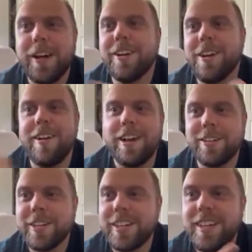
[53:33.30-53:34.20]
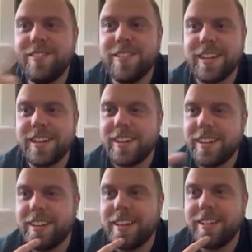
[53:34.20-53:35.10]
water around
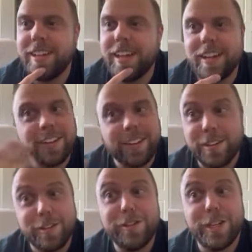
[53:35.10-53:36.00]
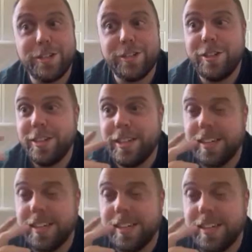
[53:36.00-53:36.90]
Cleveland, and they're like, this is Australia.